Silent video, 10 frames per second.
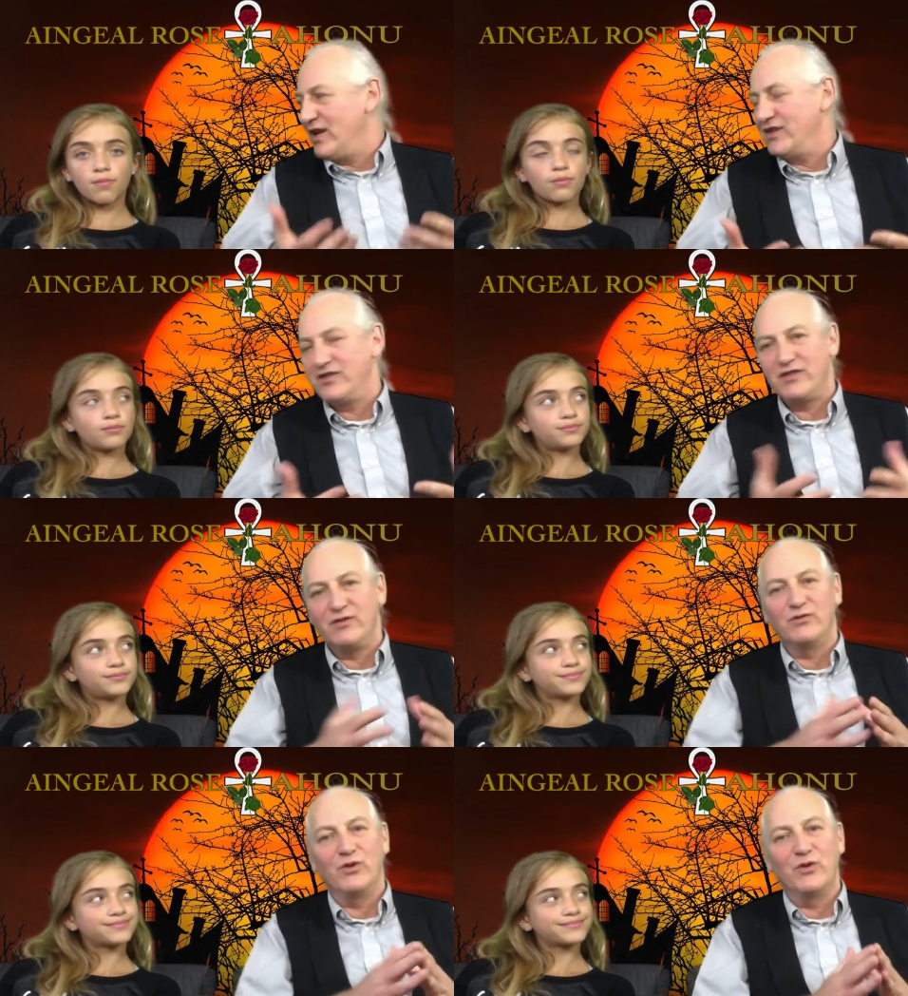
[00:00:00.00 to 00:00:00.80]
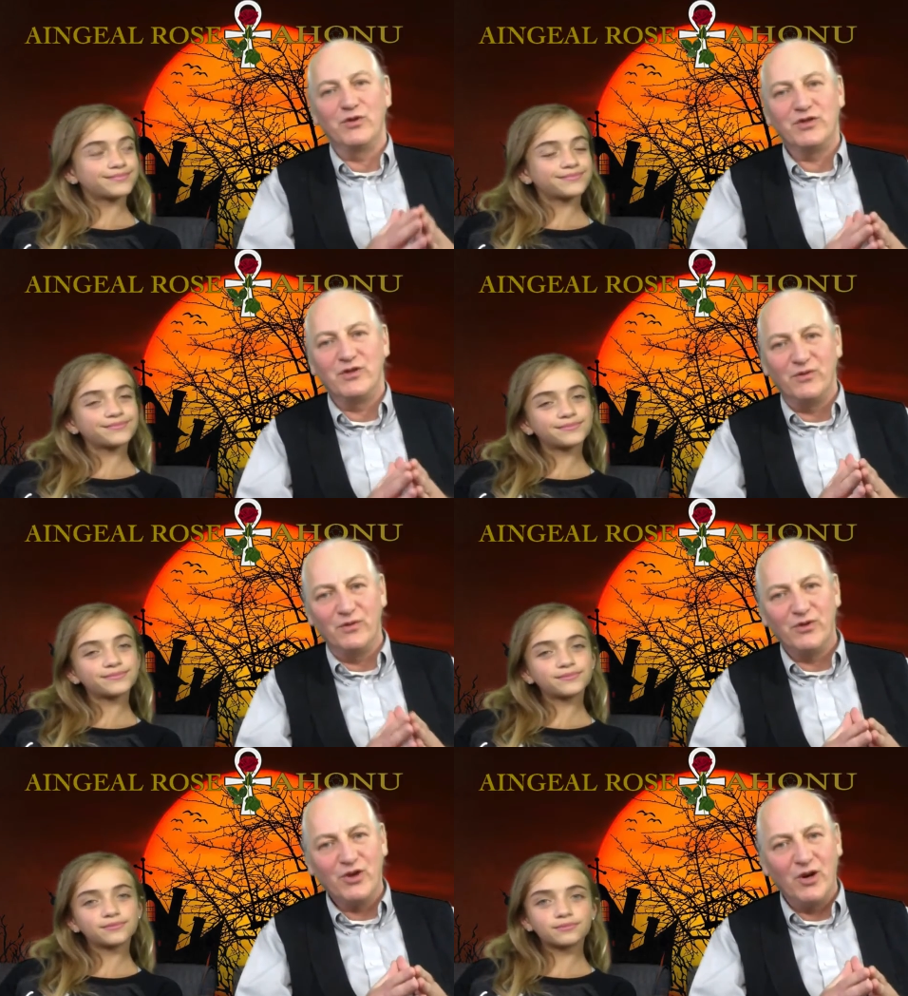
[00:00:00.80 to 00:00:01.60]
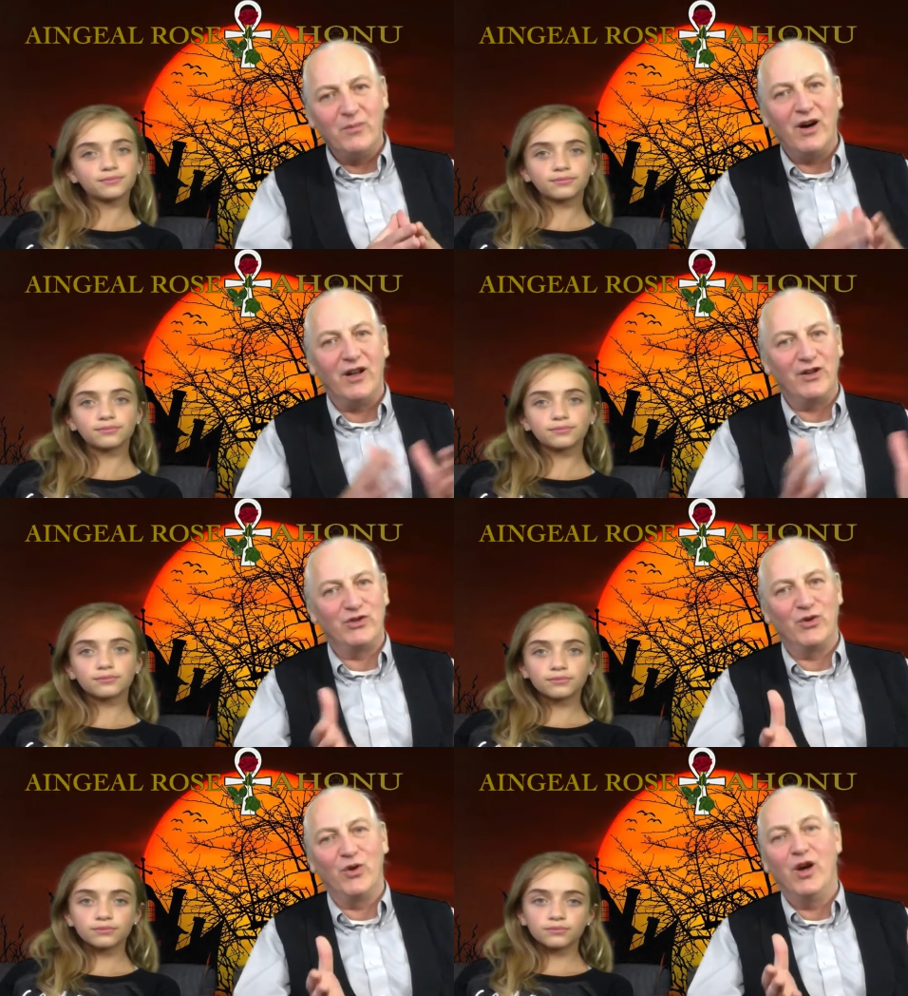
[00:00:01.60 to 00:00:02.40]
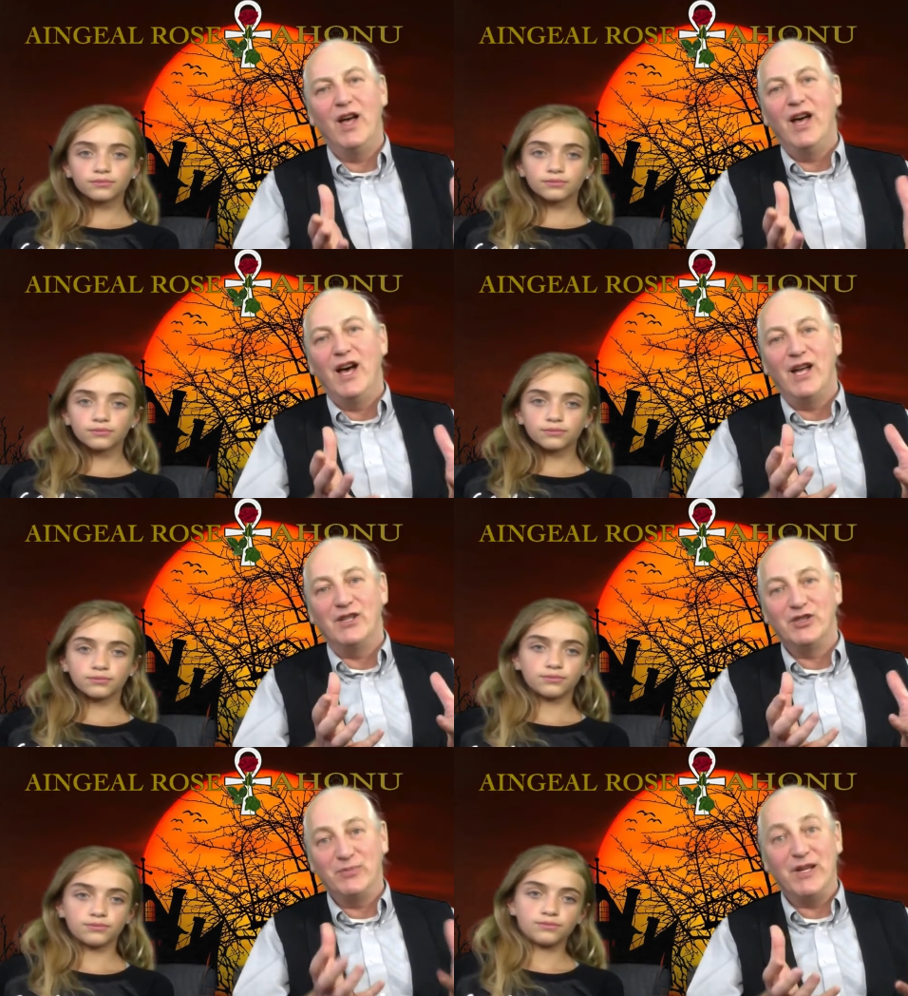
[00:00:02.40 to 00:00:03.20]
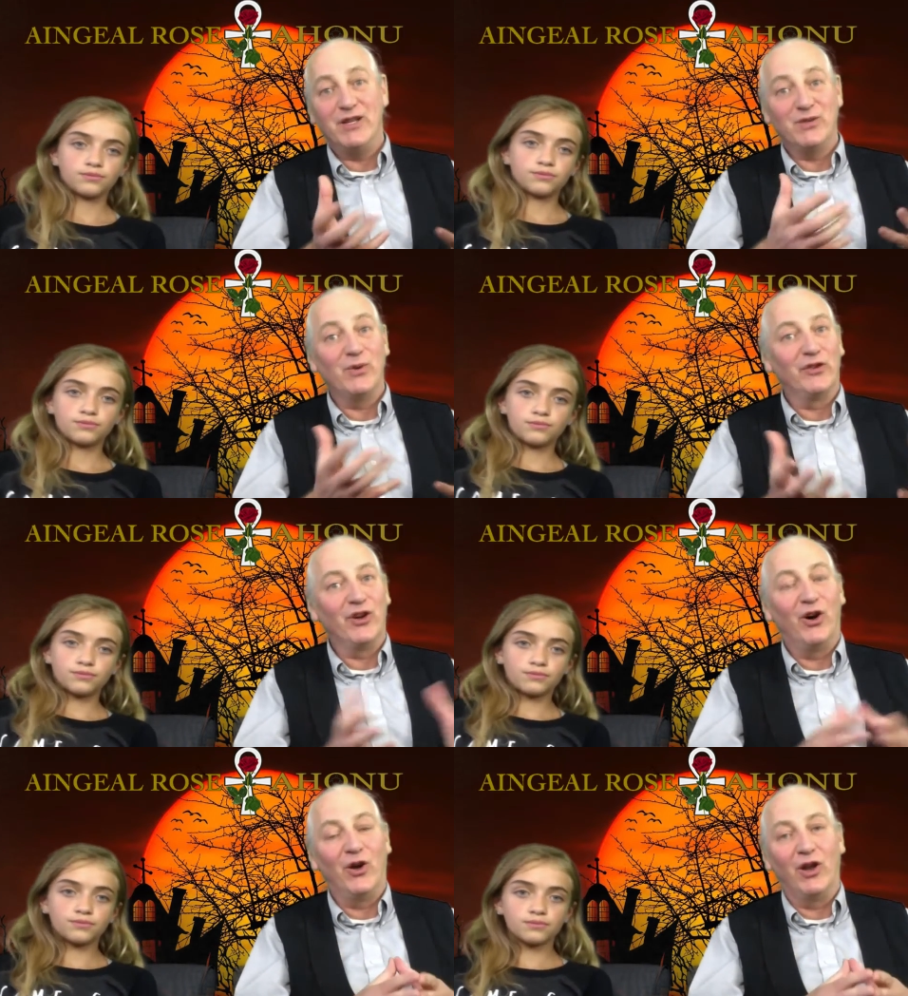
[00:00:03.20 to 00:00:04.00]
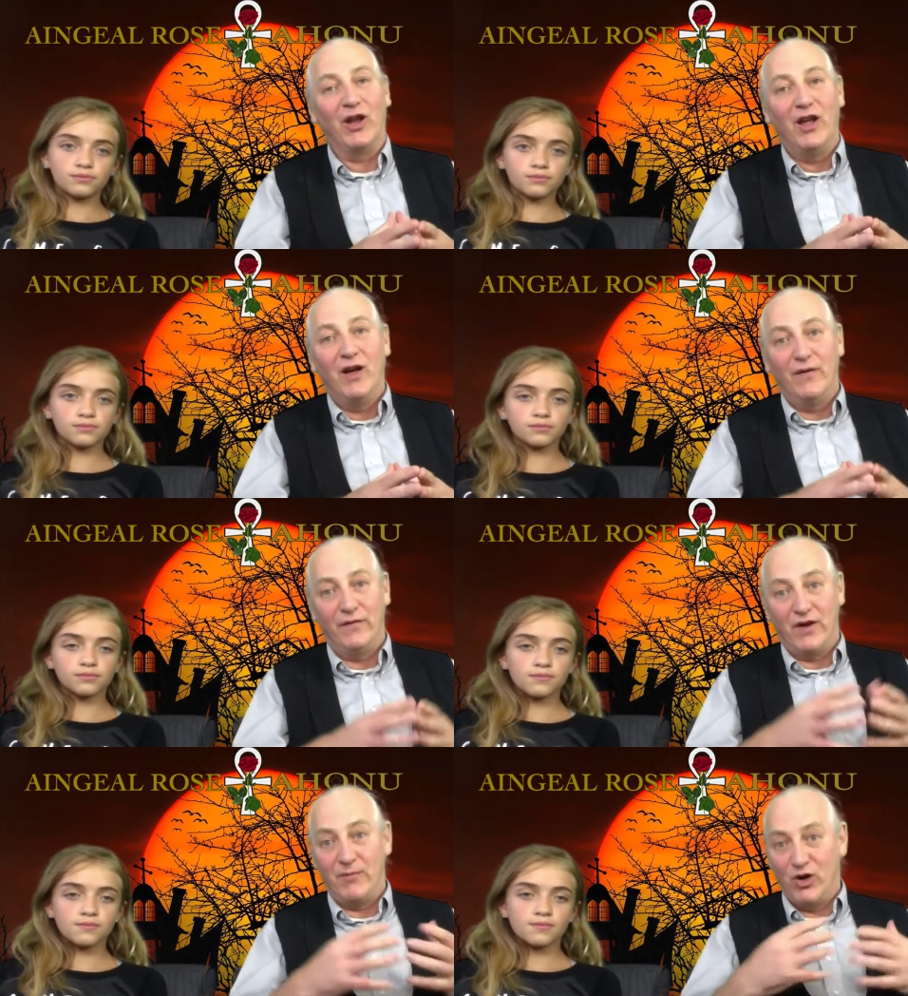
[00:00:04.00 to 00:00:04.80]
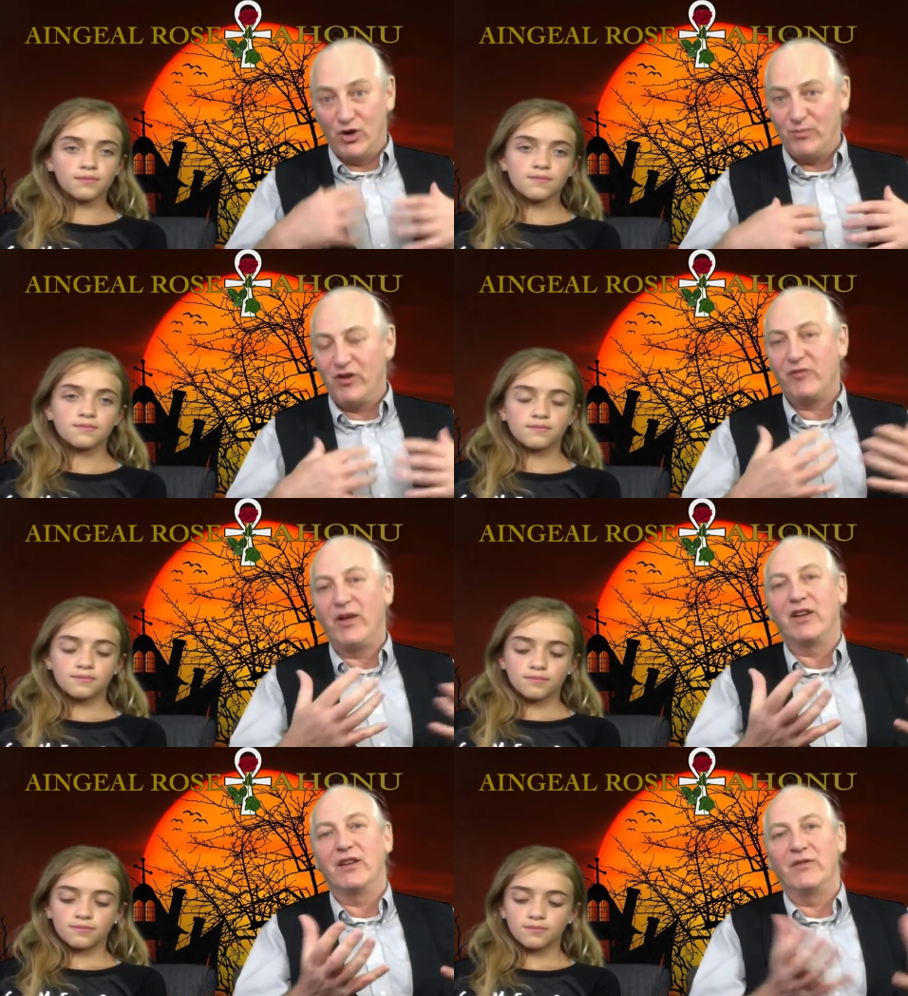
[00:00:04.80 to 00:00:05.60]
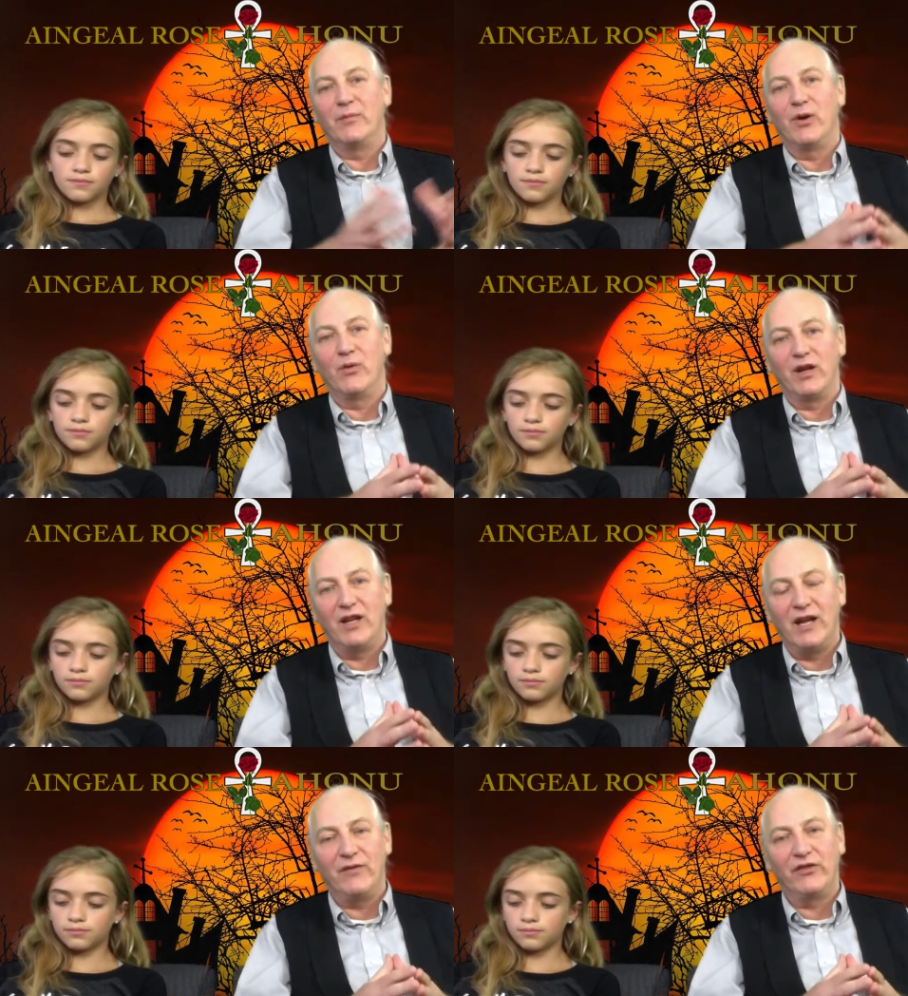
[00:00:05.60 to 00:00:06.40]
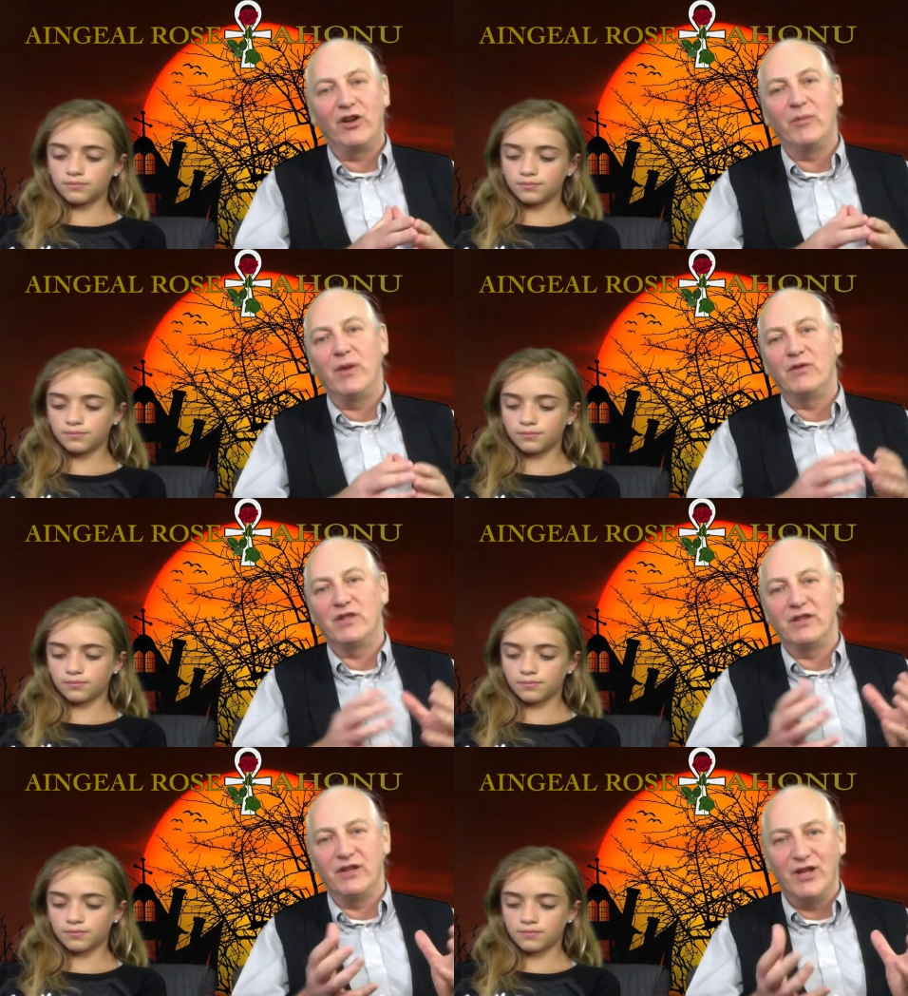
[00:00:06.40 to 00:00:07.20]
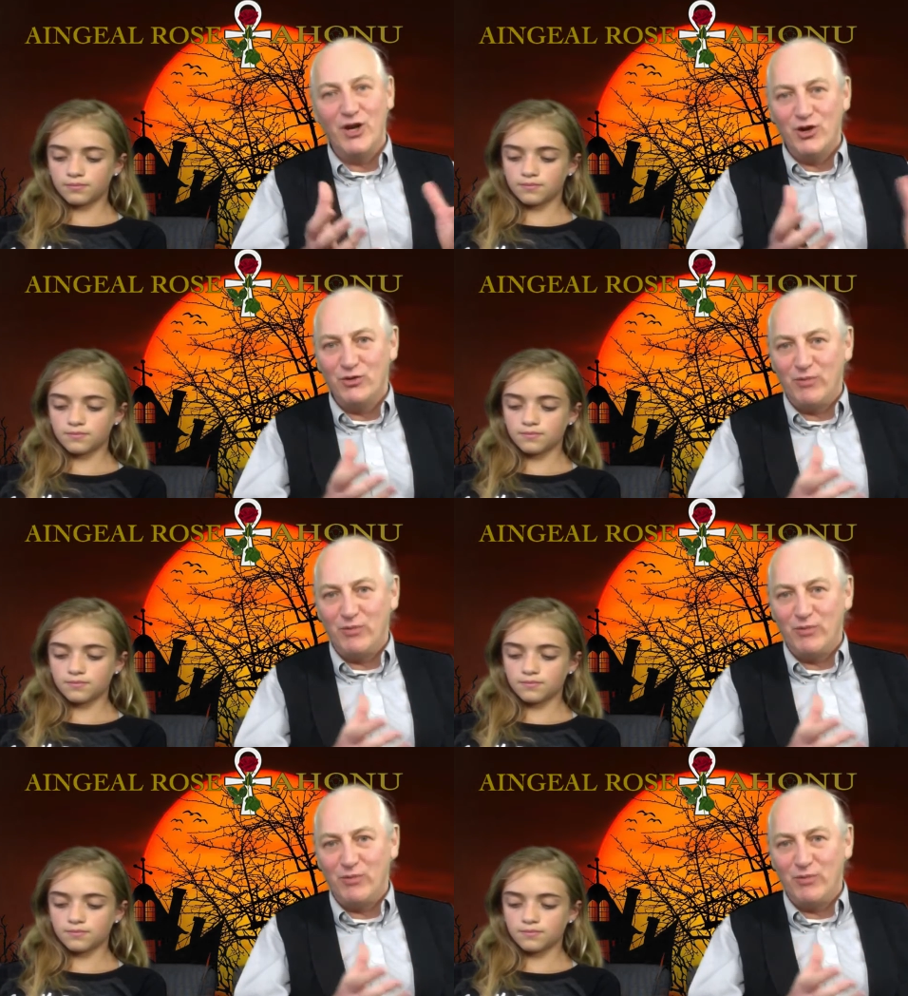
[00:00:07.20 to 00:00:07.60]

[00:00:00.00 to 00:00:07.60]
Speaker 1: grace rose to come on the show and speak to us all from her perspective about what life is all about and the